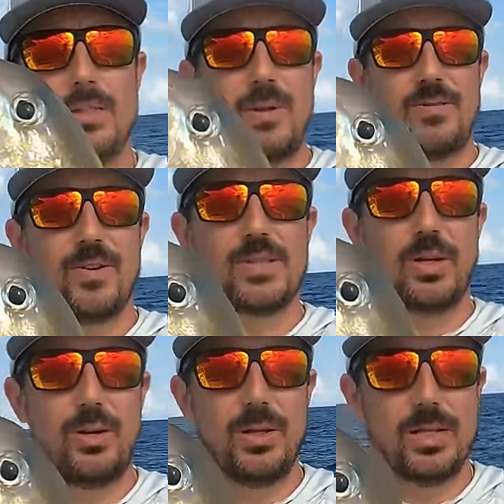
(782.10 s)
my first
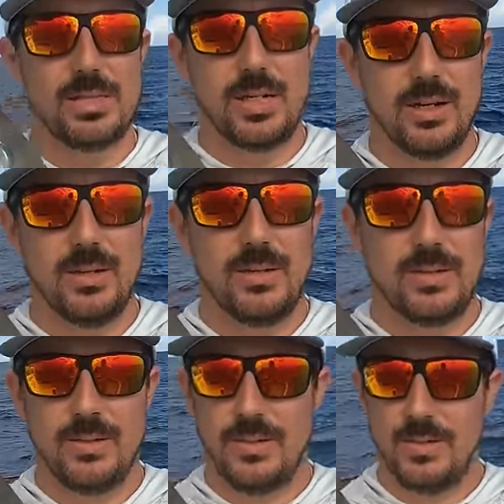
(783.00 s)
golden this year.
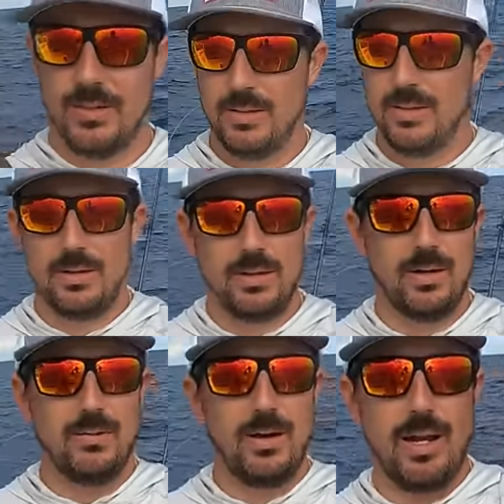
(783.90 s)
man.
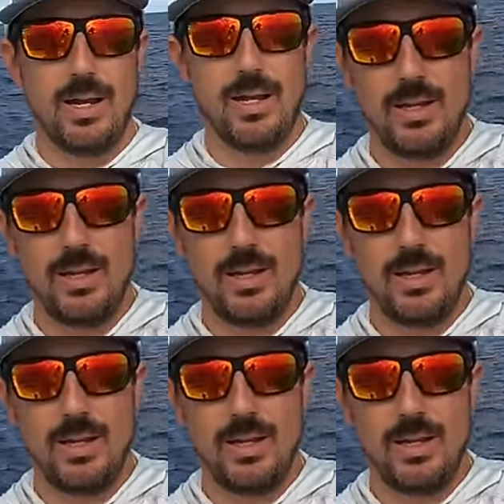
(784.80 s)
All right.